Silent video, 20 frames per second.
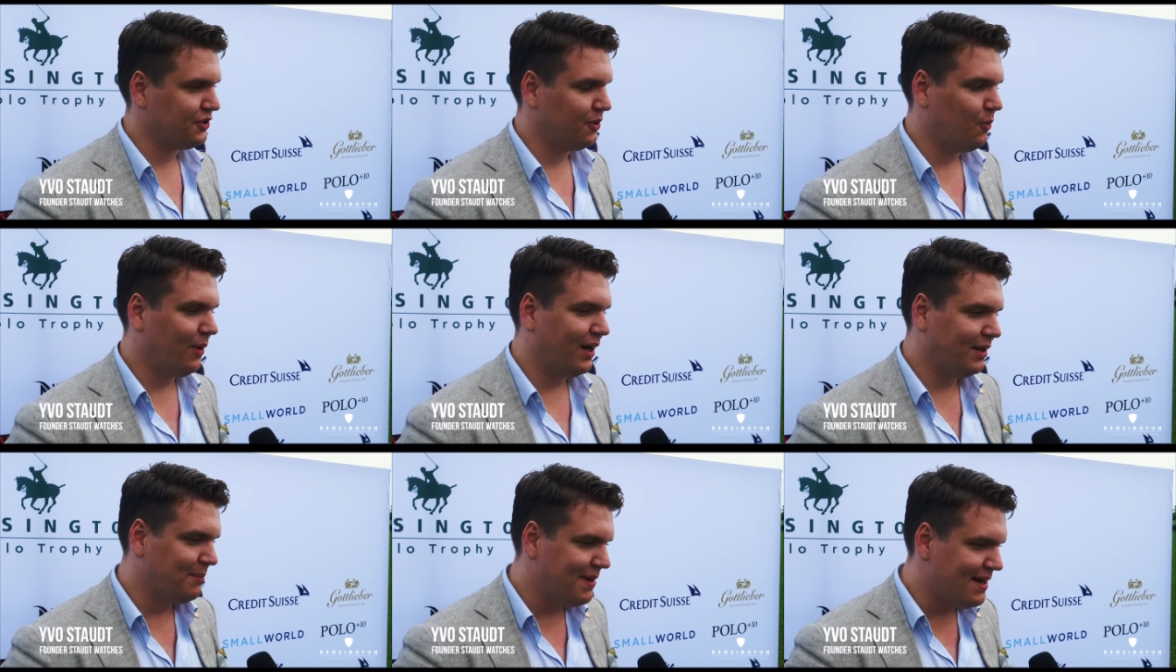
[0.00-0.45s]

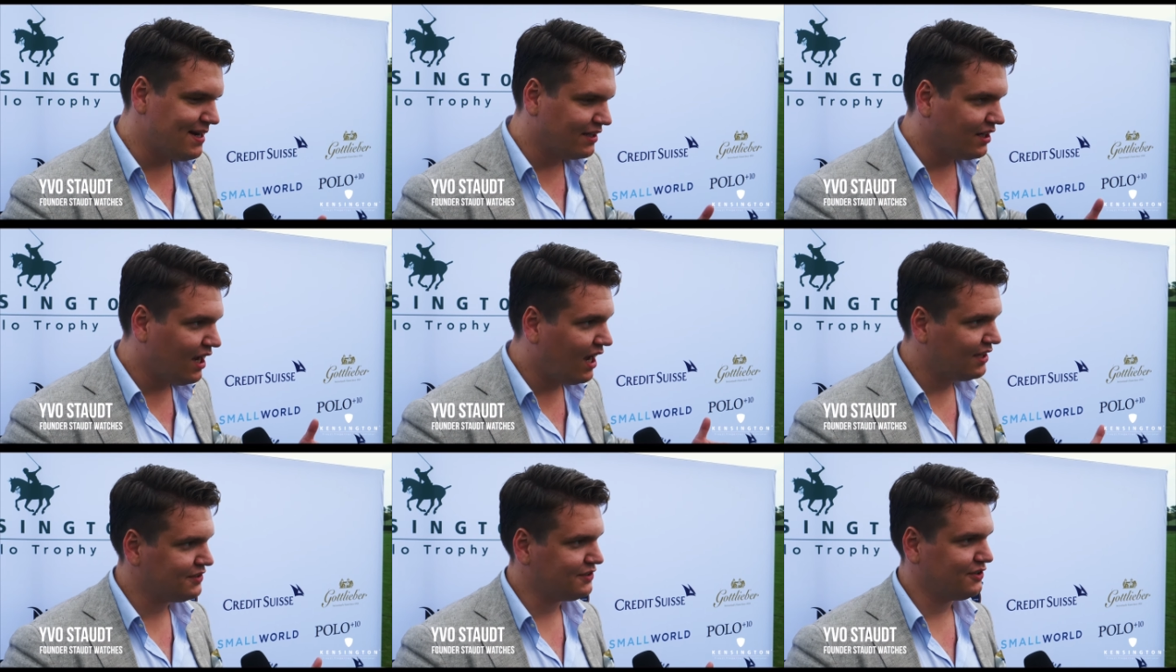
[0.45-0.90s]
So when
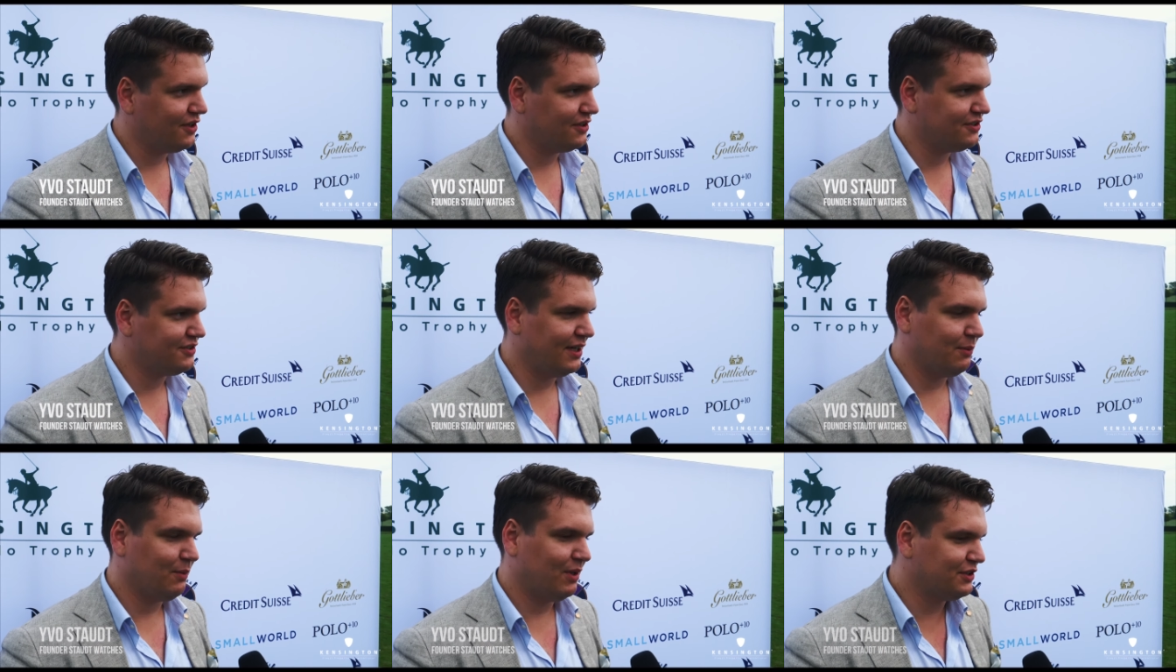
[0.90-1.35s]
Merdat asked
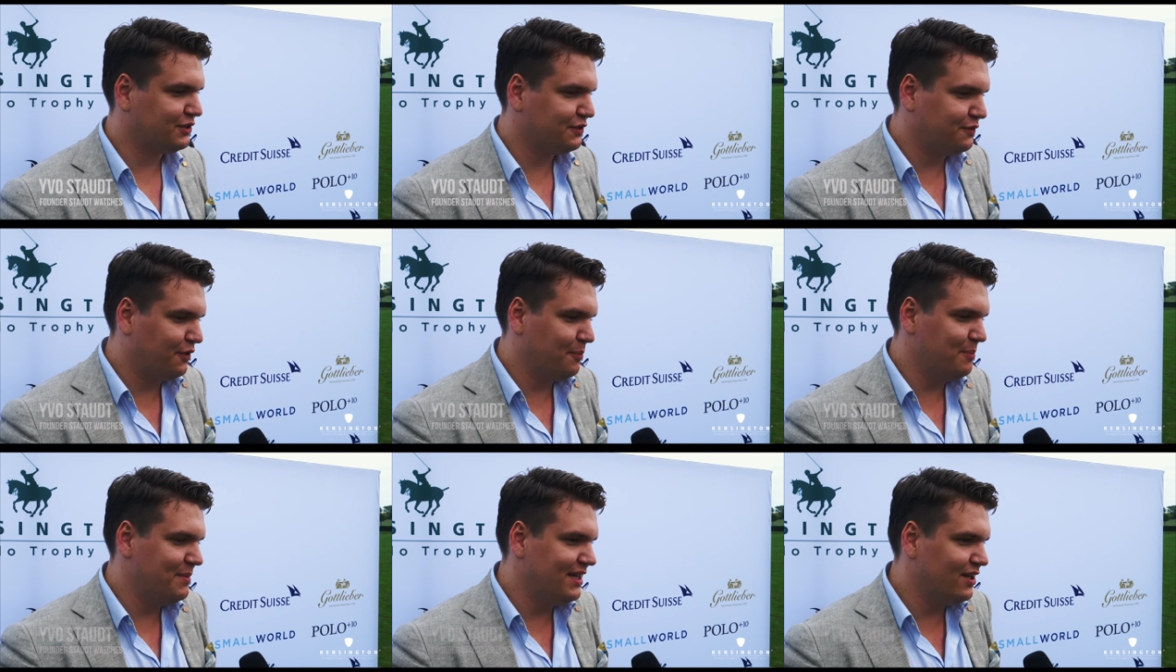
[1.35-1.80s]
us, it
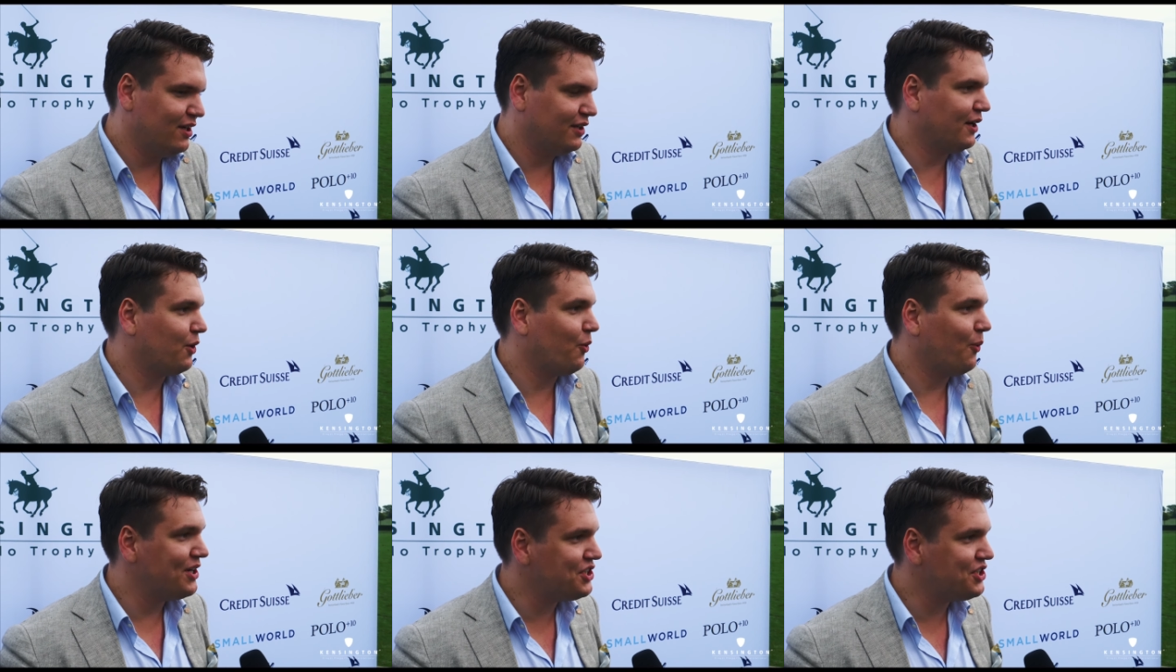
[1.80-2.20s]
was for me another